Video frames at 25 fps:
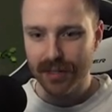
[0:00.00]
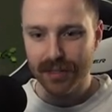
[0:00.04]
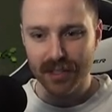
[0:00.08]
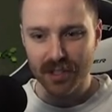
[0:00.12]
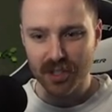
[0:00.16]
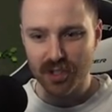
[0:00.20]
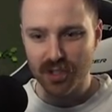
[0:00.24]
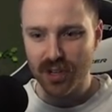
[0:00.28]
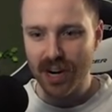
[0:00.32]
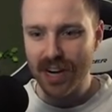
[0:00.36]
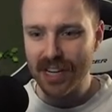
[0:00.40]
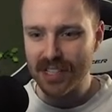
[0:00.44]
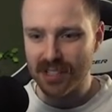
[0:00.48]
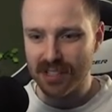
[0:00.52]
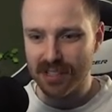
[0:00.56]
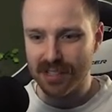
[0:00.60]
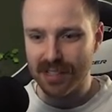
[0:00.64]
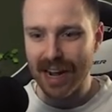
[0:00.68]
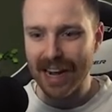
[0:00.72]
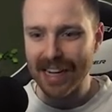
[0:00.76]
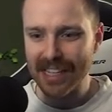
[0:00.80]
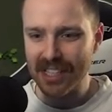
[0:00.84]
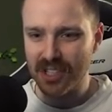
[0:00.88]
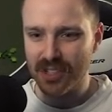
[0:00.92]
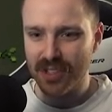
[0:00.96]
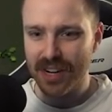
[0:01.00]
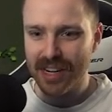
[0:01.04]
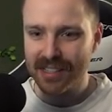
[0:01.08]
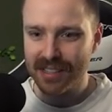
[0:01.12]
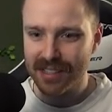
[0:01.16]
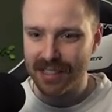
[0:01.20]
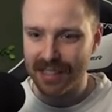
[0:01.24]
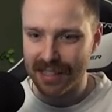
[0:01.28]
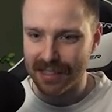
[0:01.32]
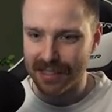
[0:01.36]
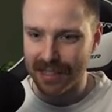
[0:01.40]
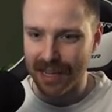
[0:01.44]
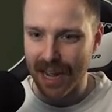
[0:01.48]
stress is high
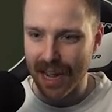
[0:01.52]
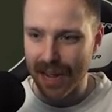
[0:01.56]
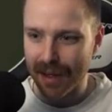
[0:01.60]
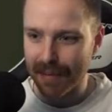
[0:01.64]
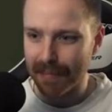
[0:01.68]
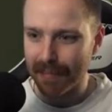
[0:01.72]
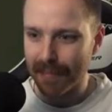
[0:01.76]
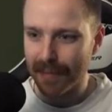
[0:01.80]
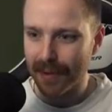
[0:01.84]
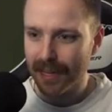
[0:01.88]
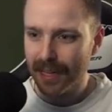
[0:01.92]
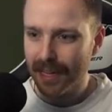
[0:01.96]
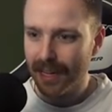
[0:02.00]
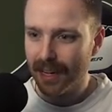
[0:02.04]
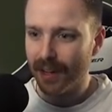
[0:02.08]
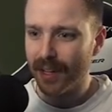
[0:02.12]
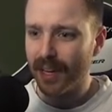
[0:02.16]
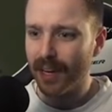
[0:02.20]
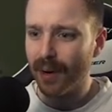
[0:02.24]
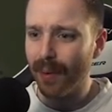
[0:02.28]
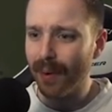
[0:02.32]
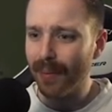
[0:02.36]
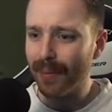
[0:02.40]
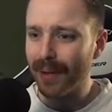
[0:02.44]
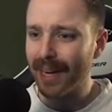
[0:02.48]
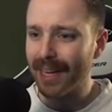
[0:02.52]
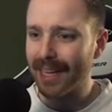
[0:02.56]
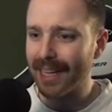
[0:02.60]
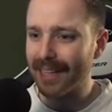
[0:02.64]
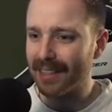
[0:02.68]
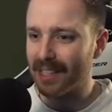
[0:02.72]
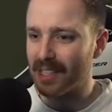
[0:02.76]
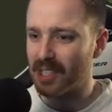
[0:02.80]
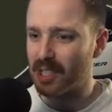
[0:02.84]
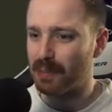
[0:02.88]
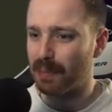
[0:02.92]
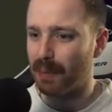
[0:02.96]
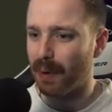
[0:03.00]
stress in this game. But you know what? We got to
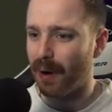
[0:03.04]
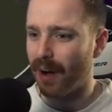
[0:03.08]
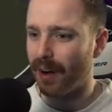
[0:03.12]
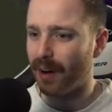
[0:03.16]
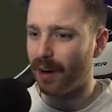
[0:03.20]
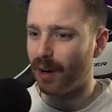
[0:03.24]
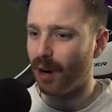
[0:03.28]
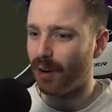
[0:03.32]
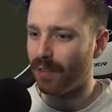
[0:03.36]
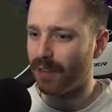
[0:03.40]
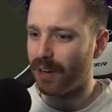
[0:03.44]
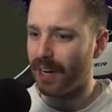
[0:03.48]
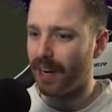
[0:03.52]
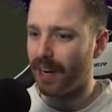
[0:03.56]
get this spawner over